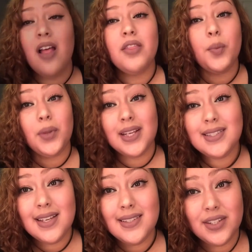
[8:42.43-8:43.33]
The plus
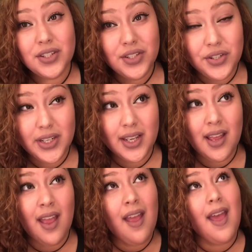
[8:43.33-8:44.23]
size industry
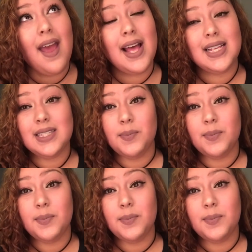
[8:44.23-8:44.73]
has